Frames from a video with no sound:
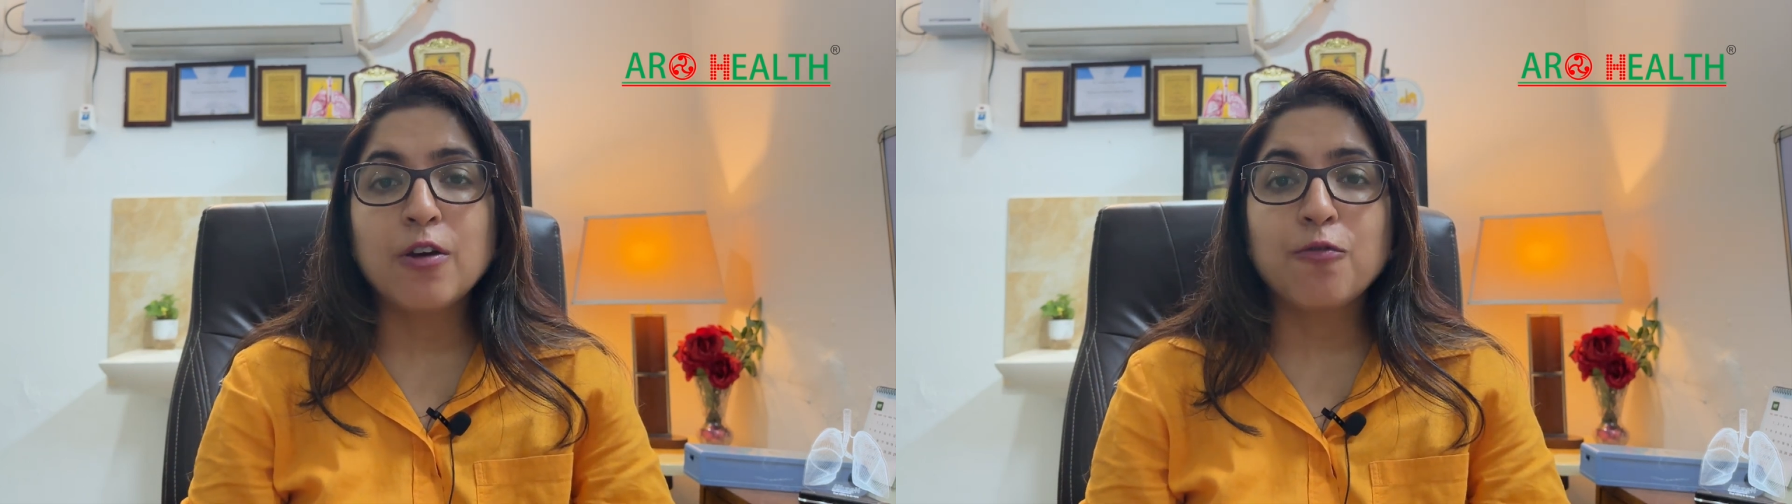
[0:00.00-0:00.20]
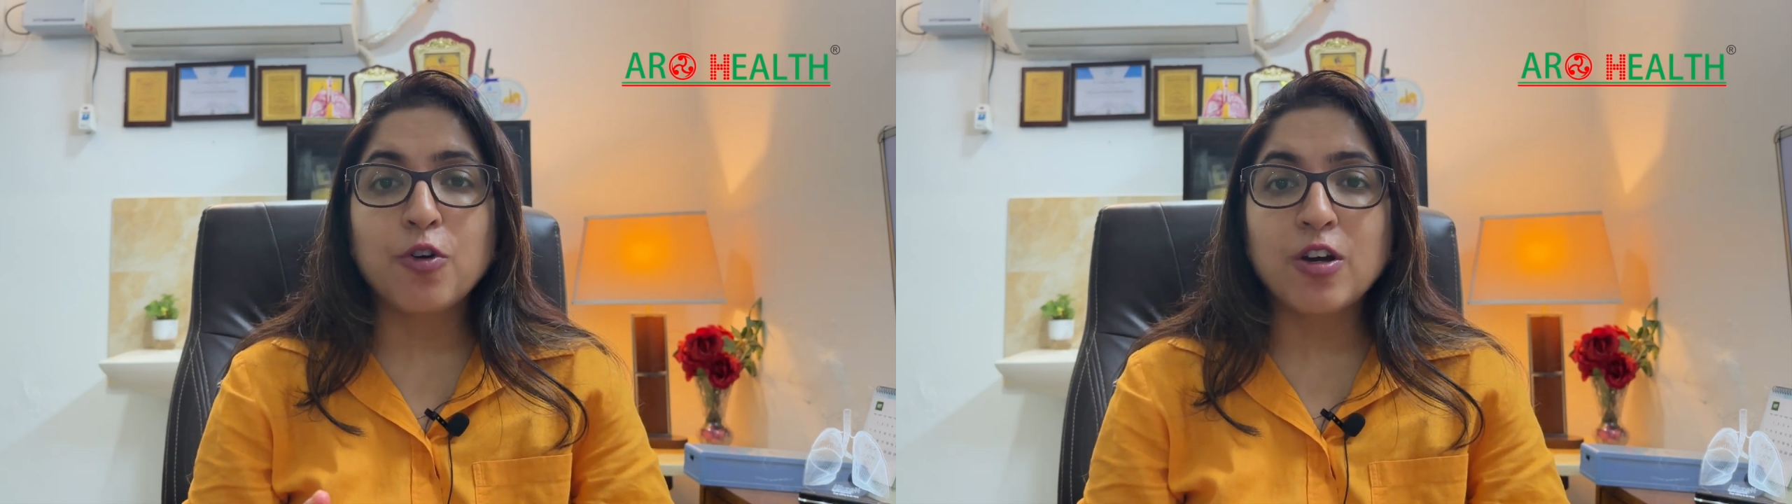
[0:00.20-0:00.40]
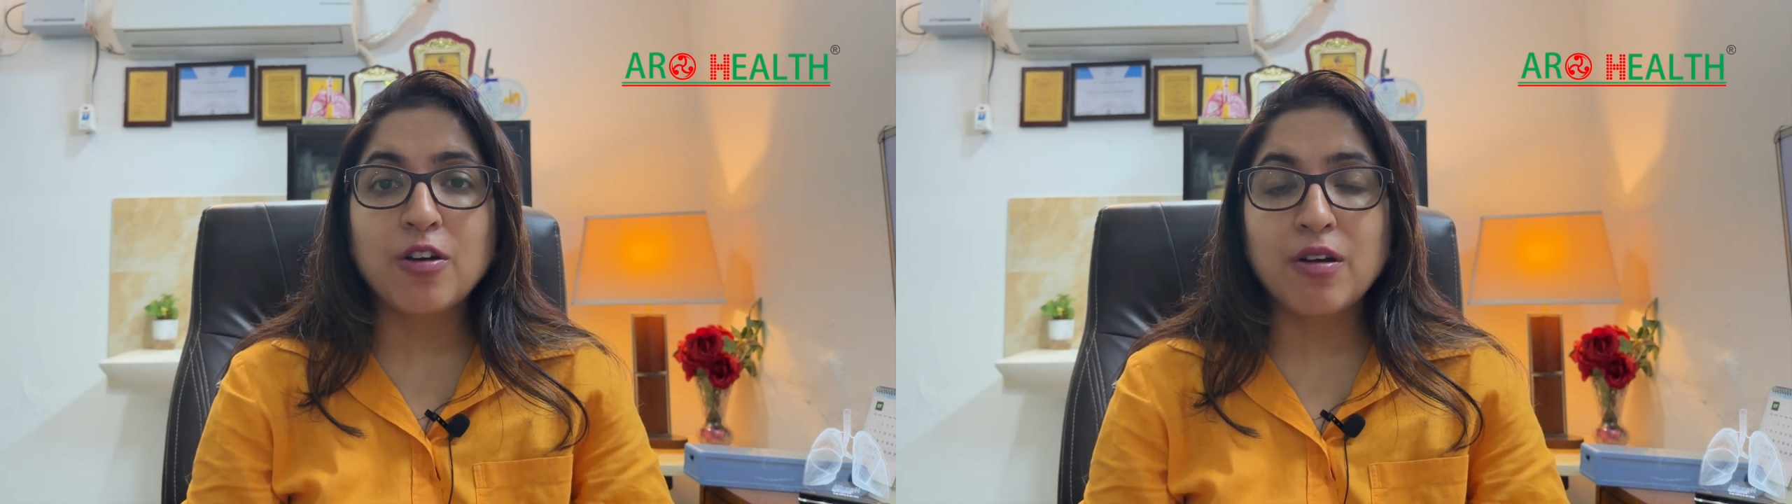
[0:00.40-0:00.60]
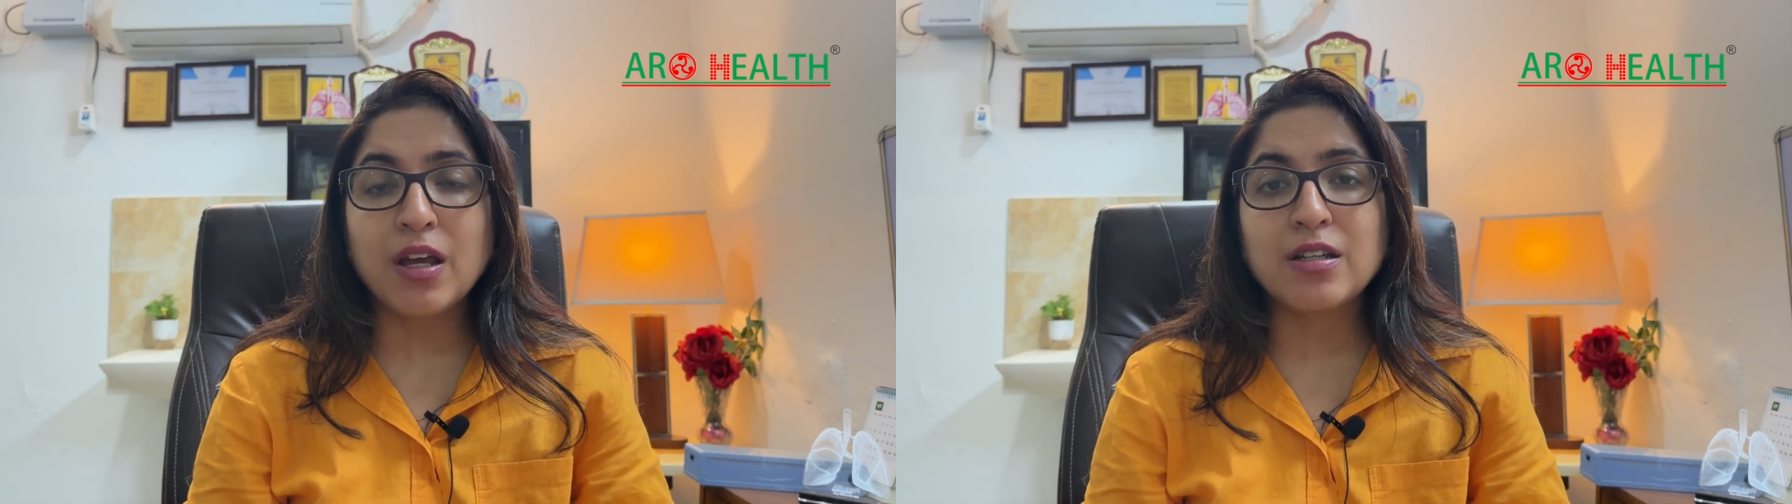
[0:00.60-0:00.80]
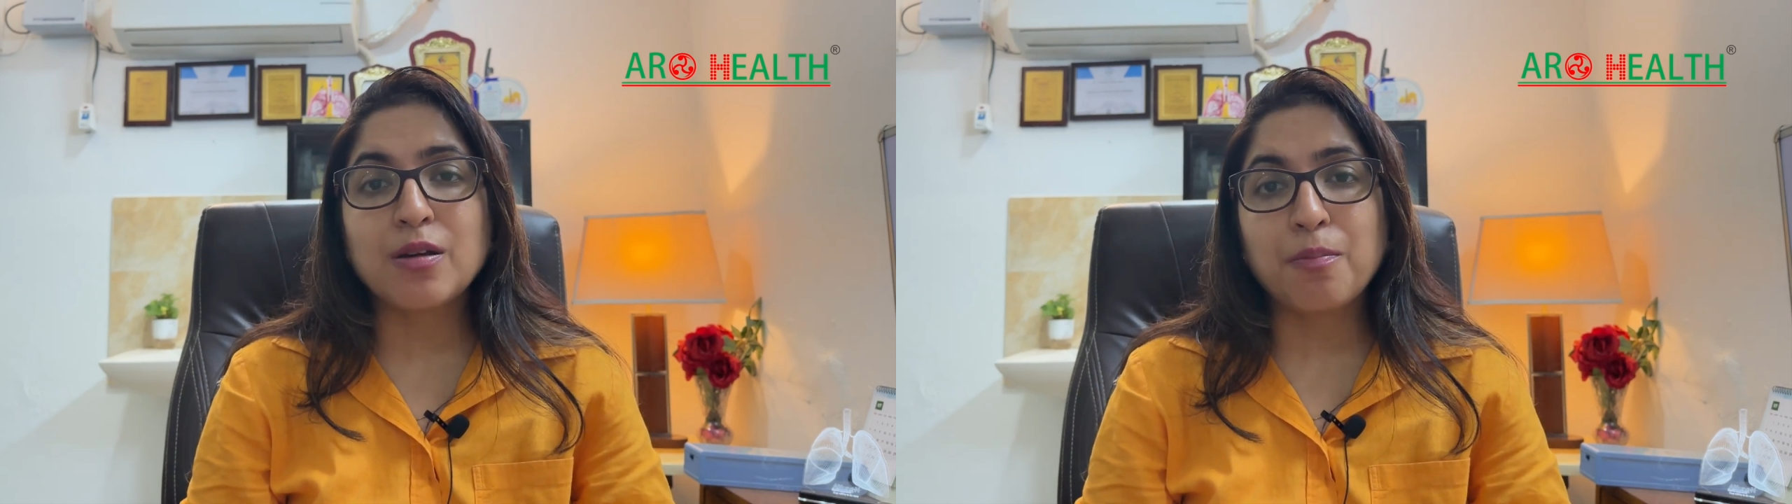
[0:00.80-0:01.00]
for
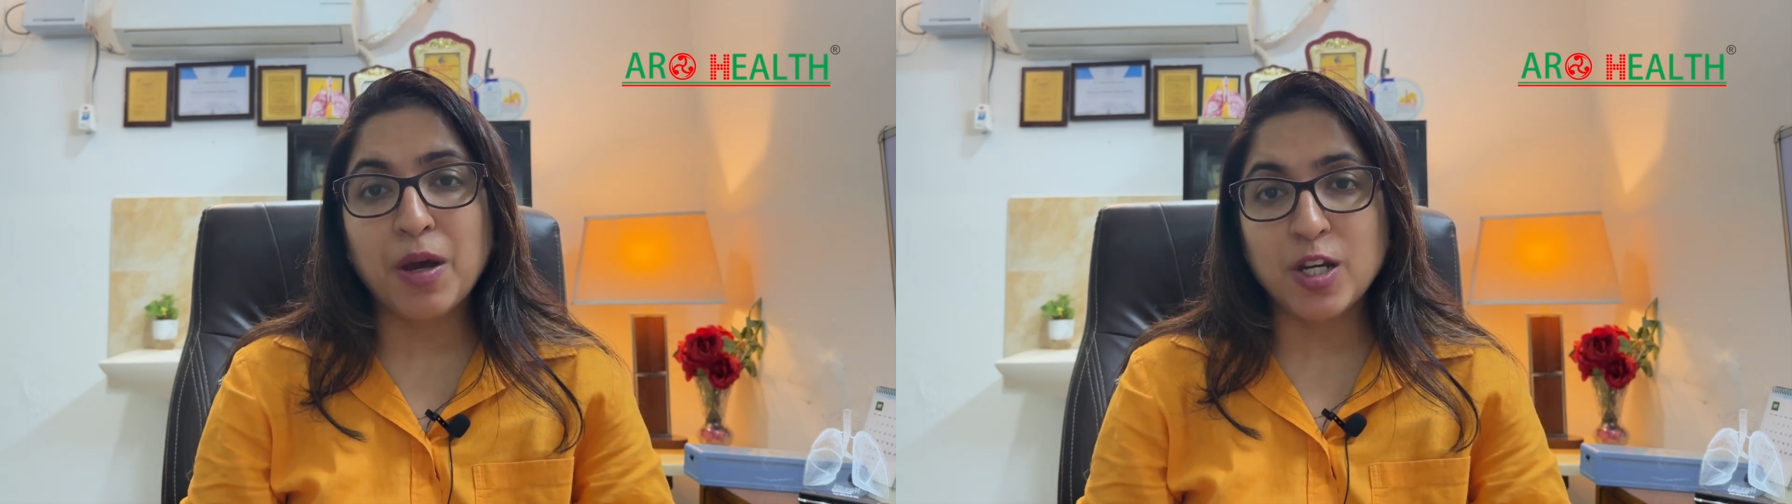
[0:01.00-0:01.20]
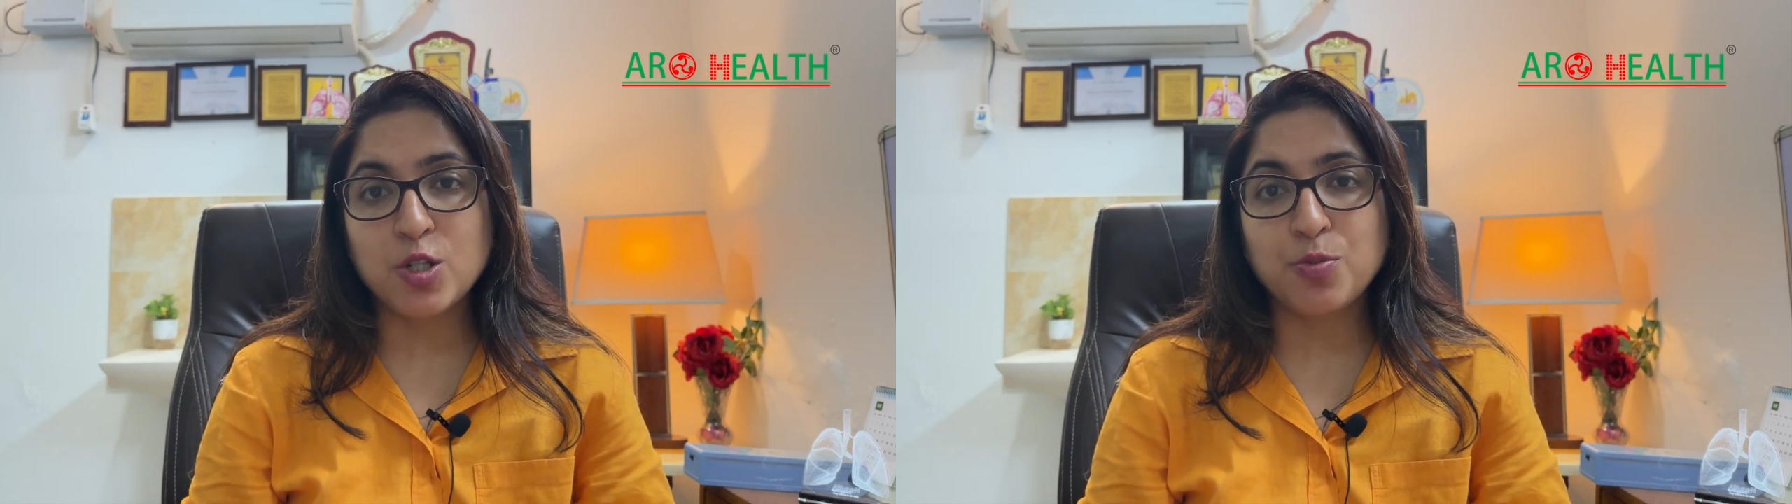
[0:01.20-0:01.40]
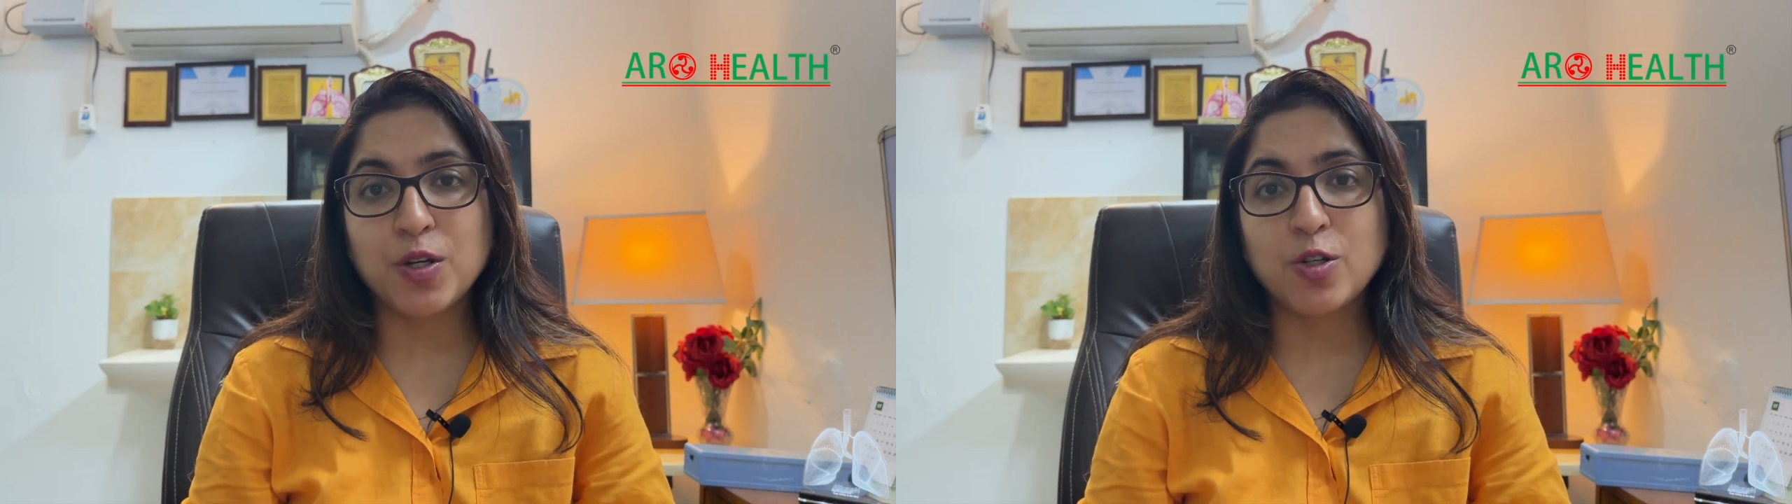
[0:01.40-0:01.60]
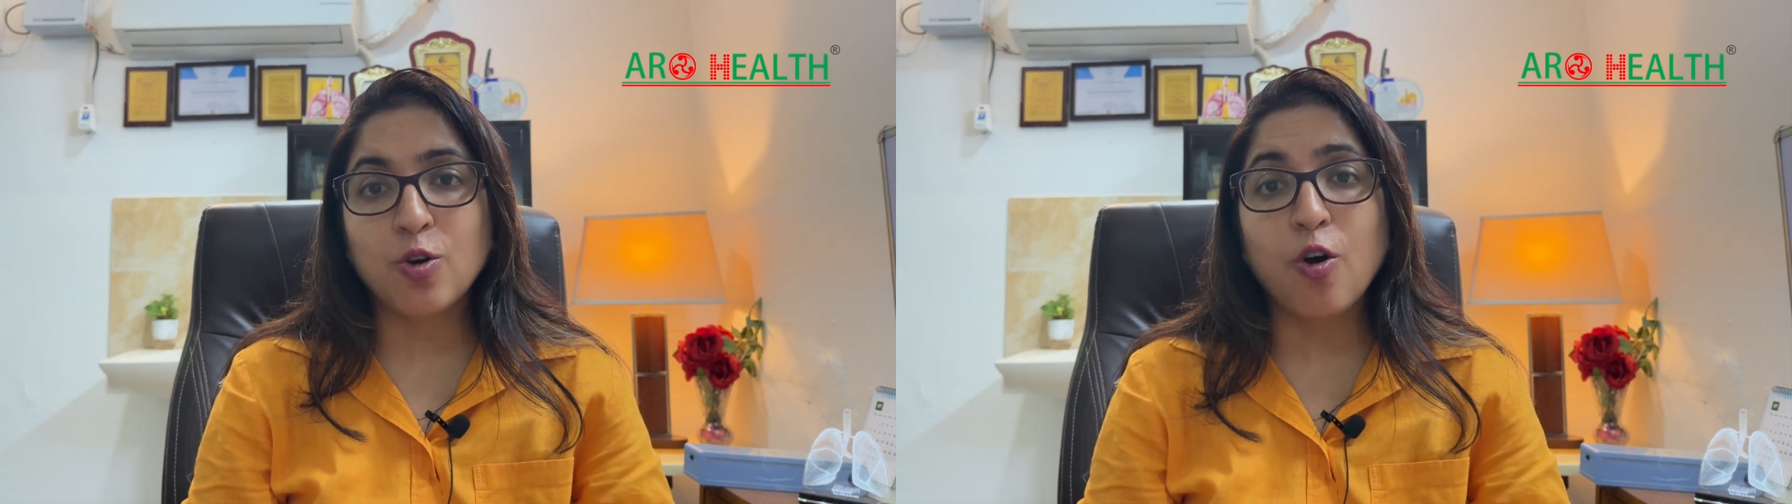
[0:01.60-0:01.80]
correct management